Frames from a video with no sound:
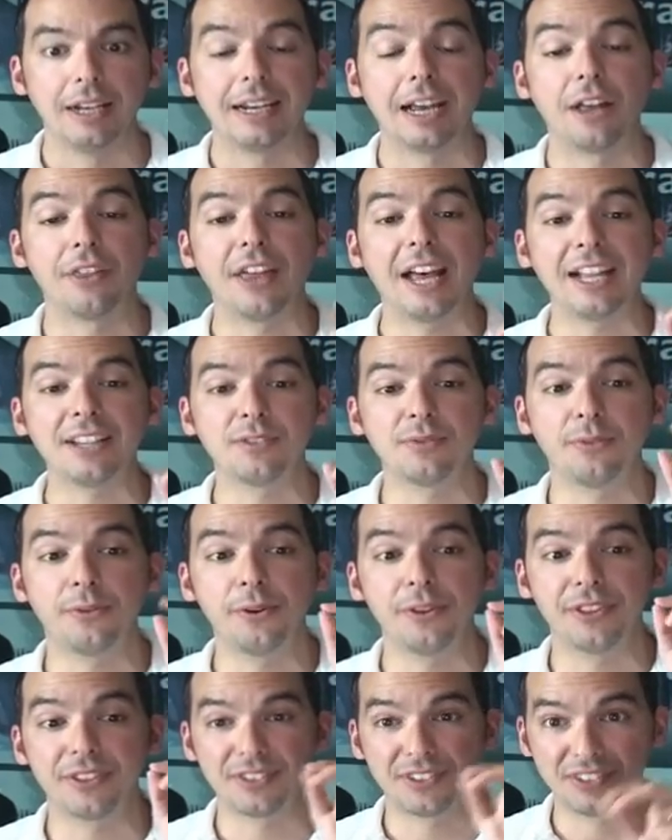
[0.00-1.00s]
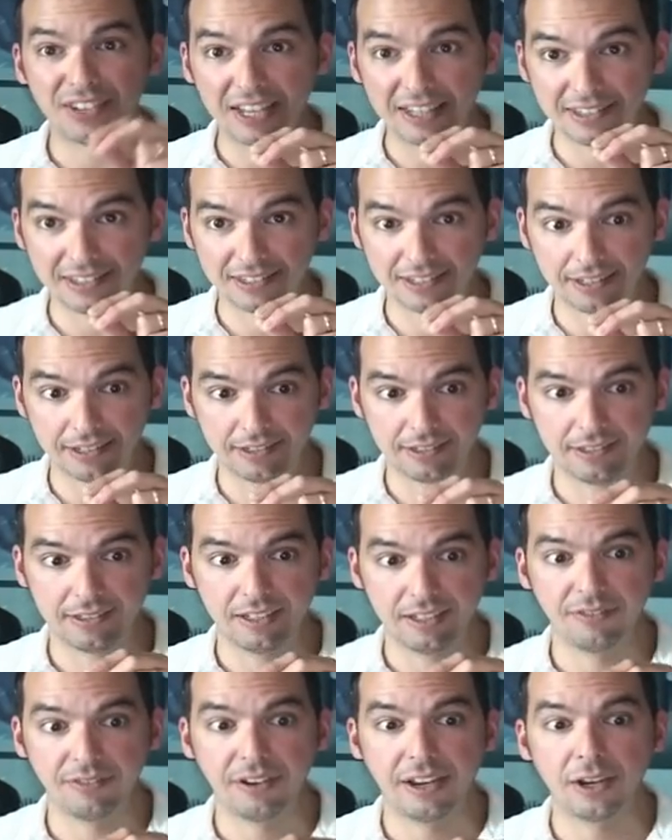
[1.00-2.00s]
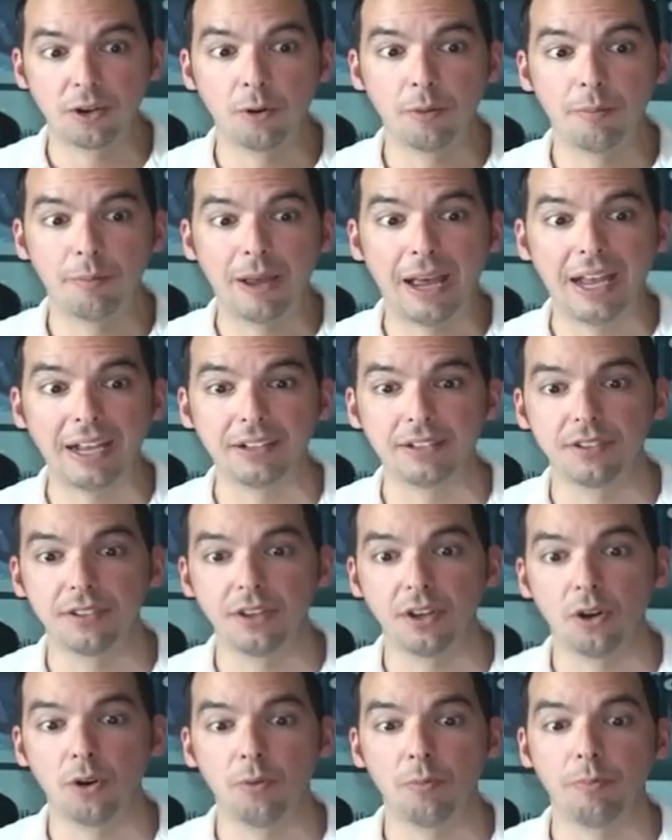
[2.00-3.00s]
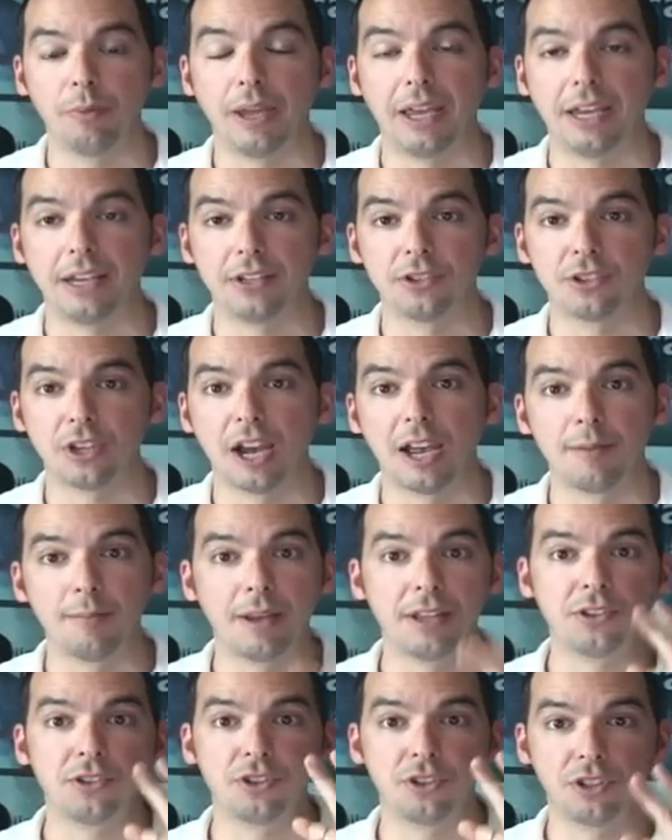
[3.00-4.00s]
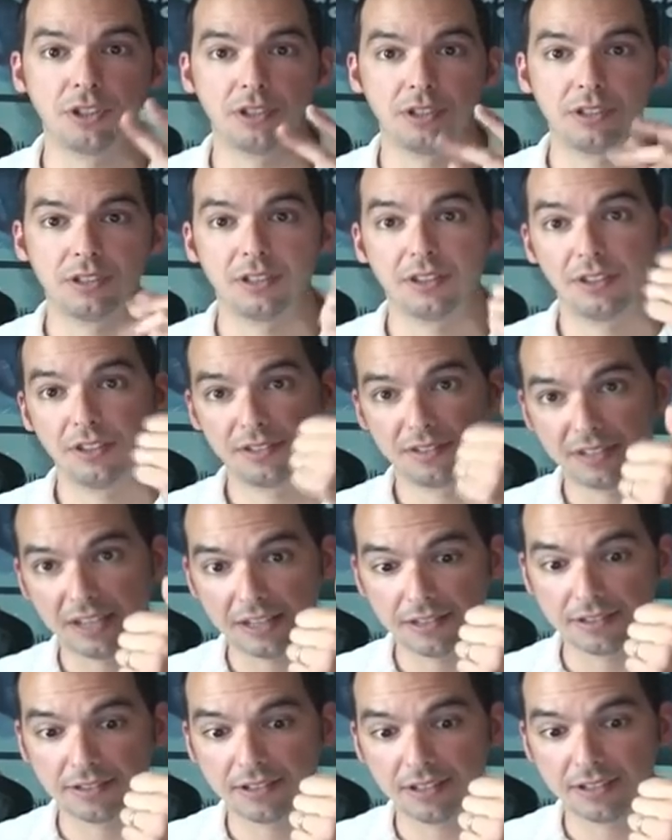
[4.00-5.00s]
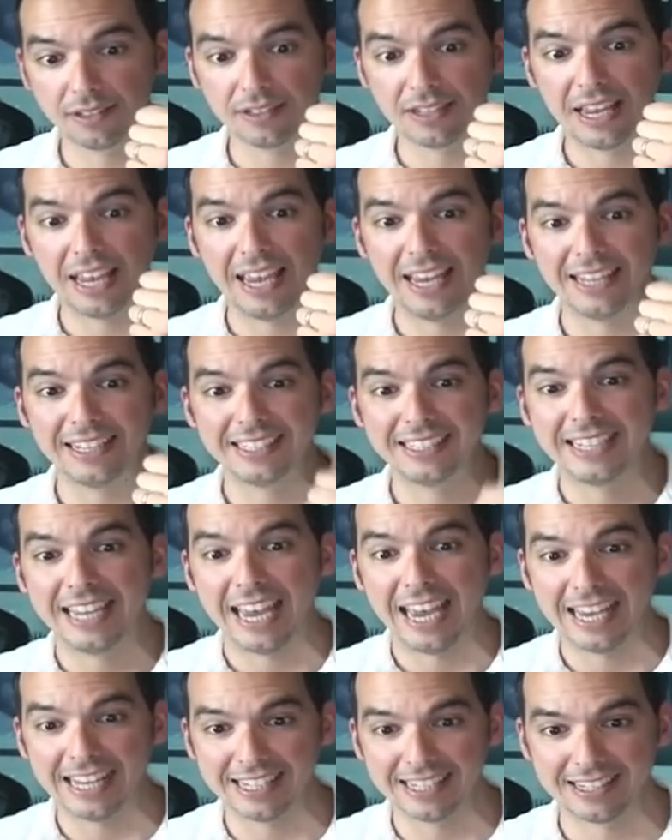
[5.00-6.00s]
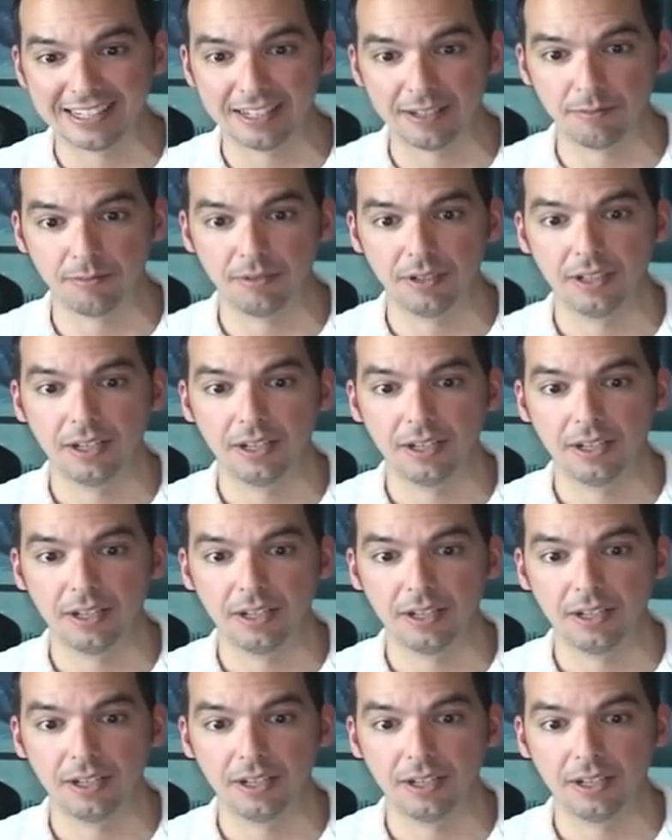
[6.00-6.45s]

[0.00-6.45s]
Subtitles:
Now that's for the census. If I go back to the homepage, I mentioned the census and CANSIM.